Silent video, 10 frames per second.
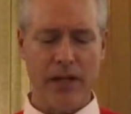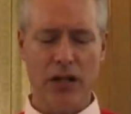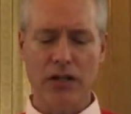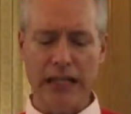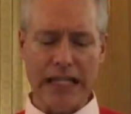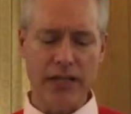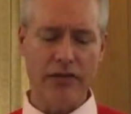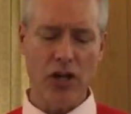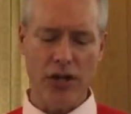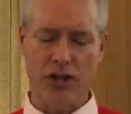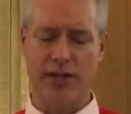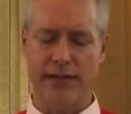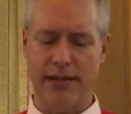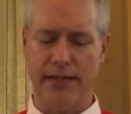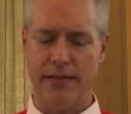our collective
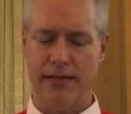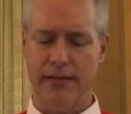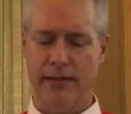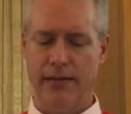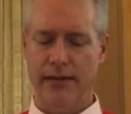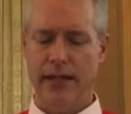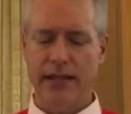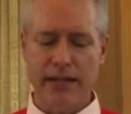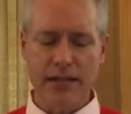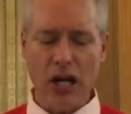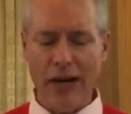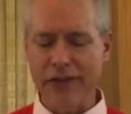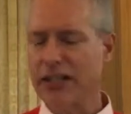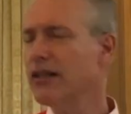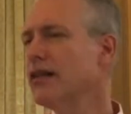consciousness. And this is
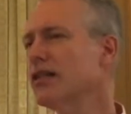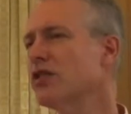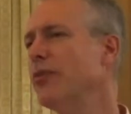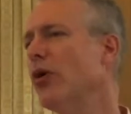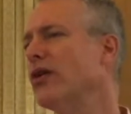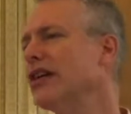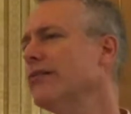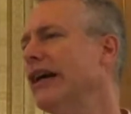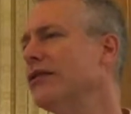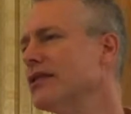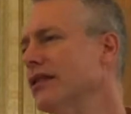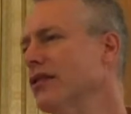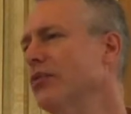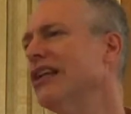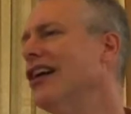often spoken
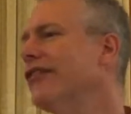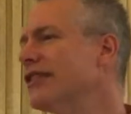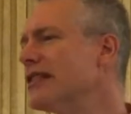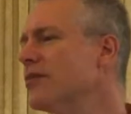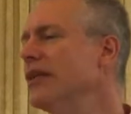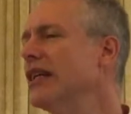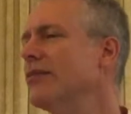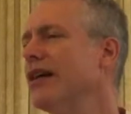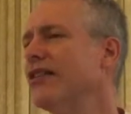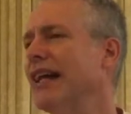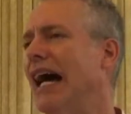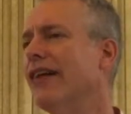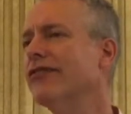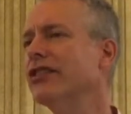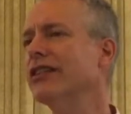about, we often speak about it
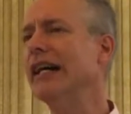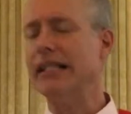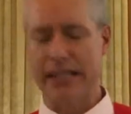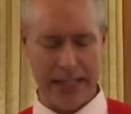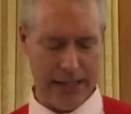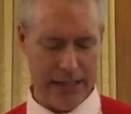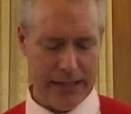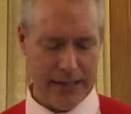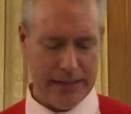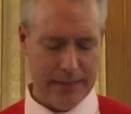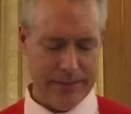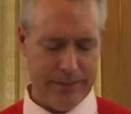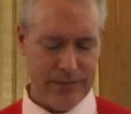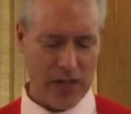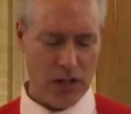after as a,
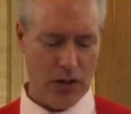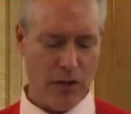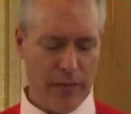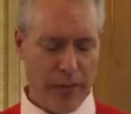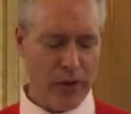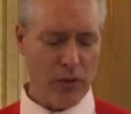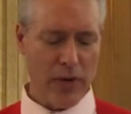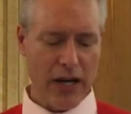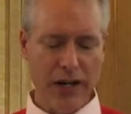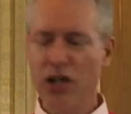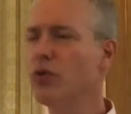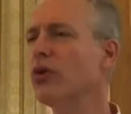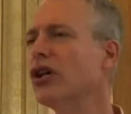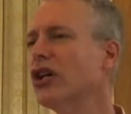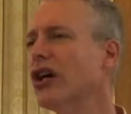do you remember where you
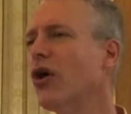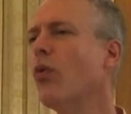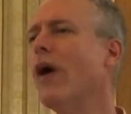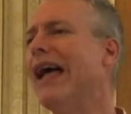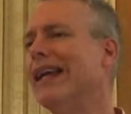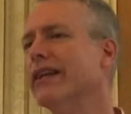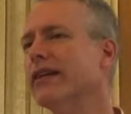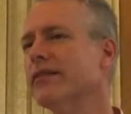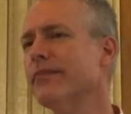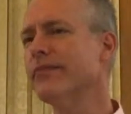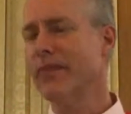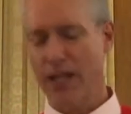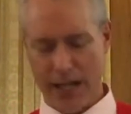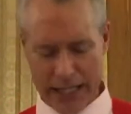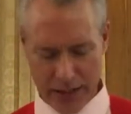were when
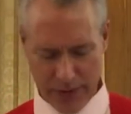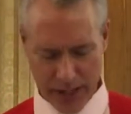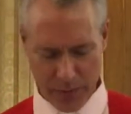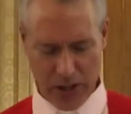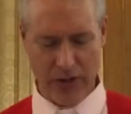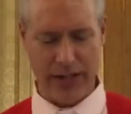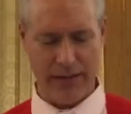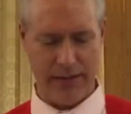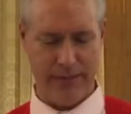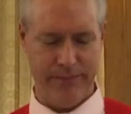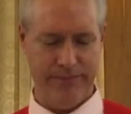kind of experience.